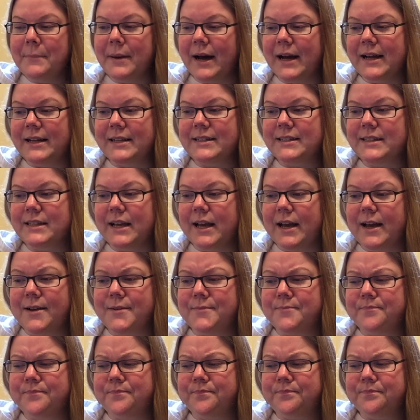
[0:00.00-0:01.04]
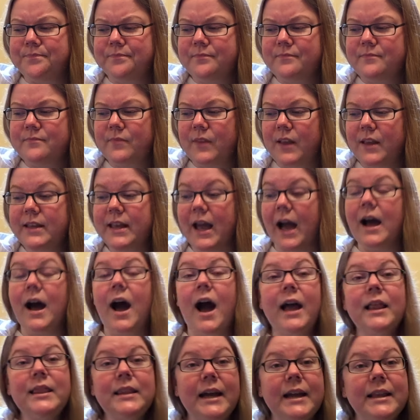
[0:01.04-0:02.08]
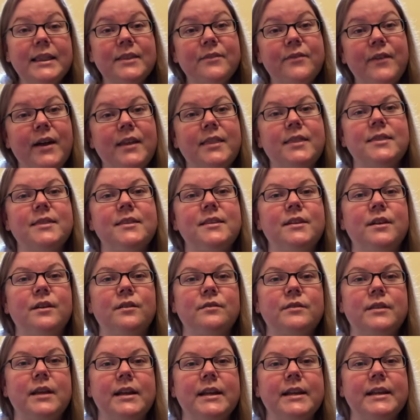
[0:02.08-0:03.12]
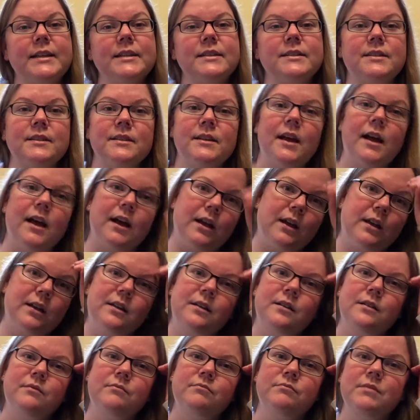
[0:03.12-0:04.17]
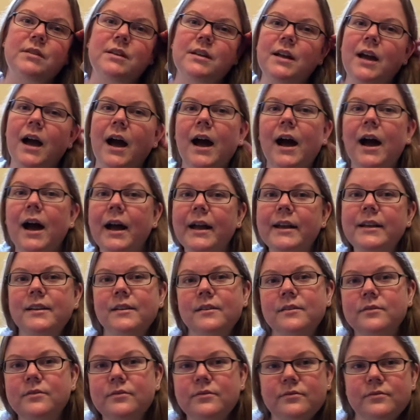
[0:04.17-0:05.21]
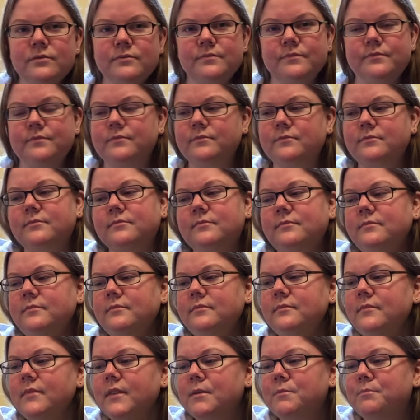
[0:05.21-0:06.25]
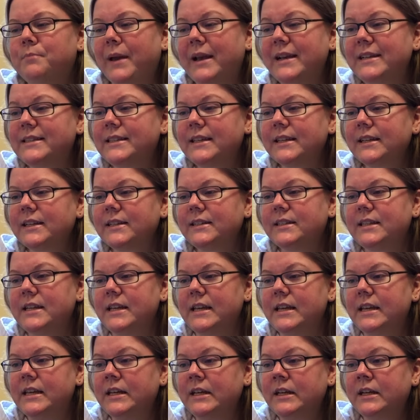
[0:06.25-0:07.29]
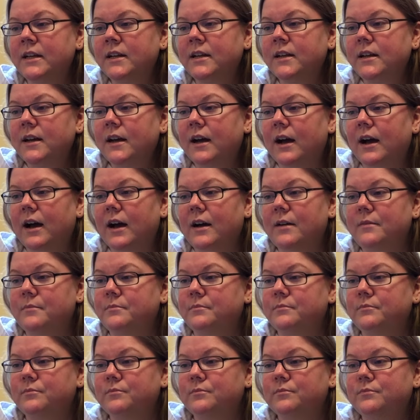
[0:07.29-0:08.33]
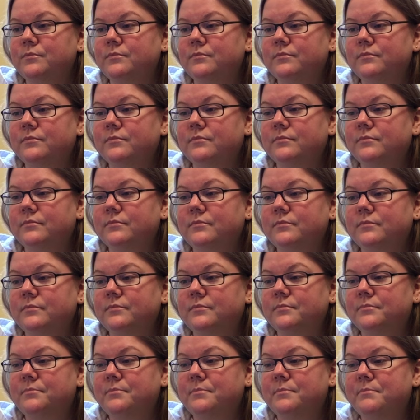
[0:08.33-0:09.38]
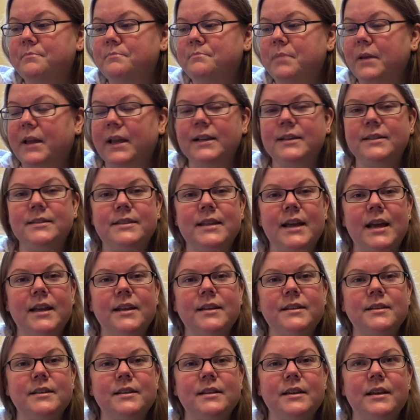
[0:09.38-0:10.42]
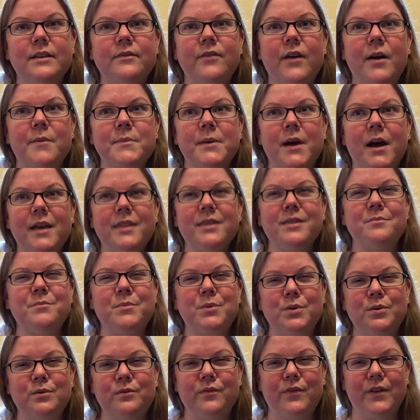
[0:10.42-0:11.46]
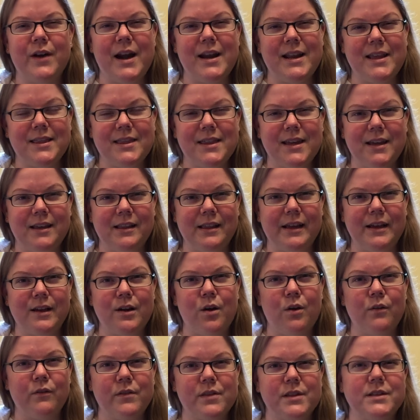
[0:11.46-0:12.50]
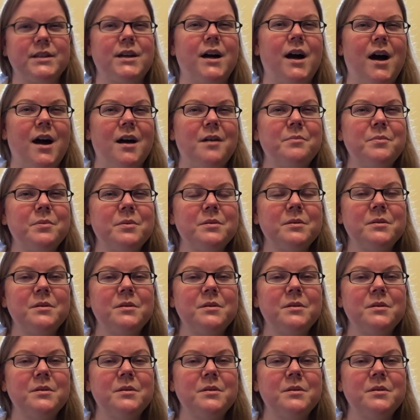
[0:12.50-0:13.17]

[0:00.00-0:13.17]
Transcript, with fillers: but, yeah, I like the fact, you know, that it is a kind of basic tea. Um, because then if I'm not in the mood for anything like over the top,